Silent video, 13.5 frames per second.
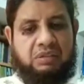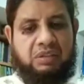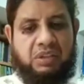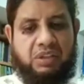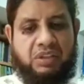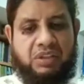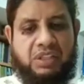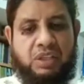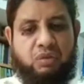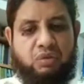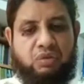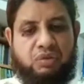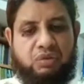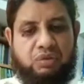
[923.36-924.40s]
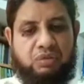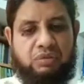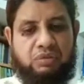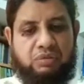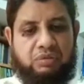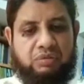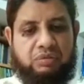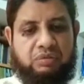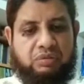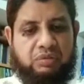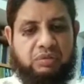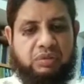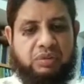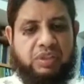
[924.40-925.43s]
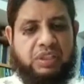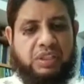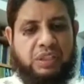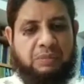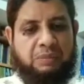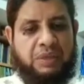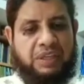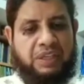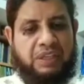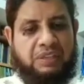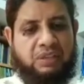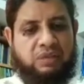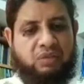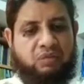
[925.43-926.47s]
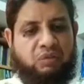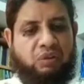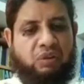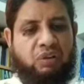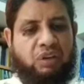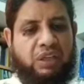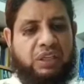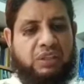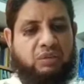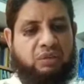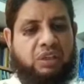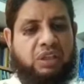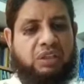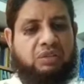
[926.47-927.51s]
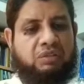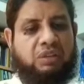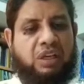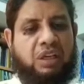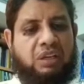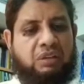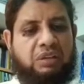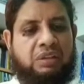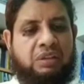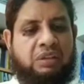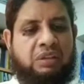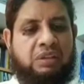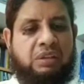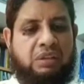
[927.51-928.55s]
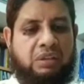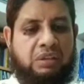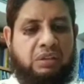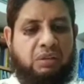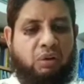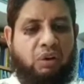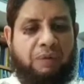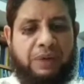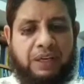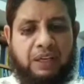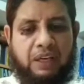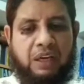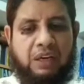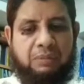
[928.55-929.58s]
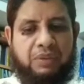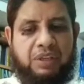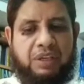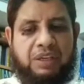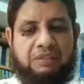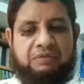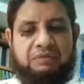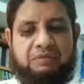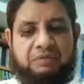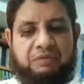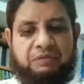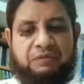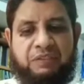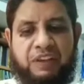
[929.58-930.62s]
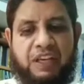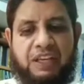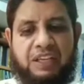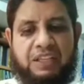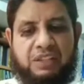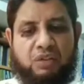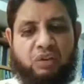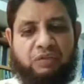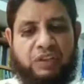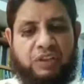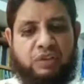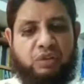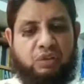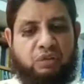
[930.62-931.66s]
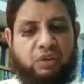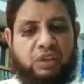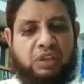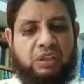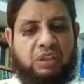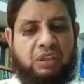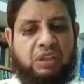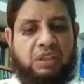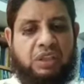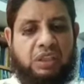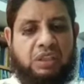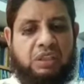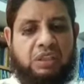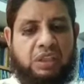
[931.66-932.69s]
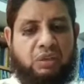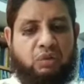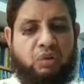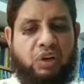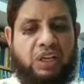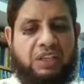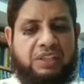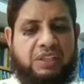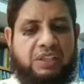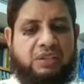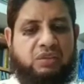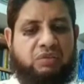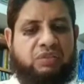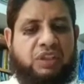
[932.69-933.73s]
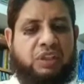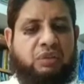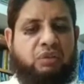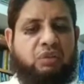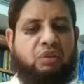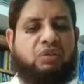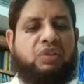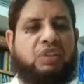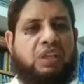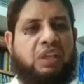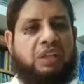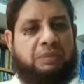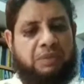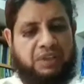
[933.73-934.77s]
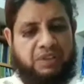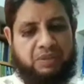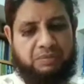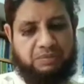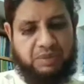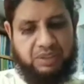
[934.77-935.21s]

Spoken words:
reduce disadvantages of online education and overcome the failings of ensuring equalities of technological advancement.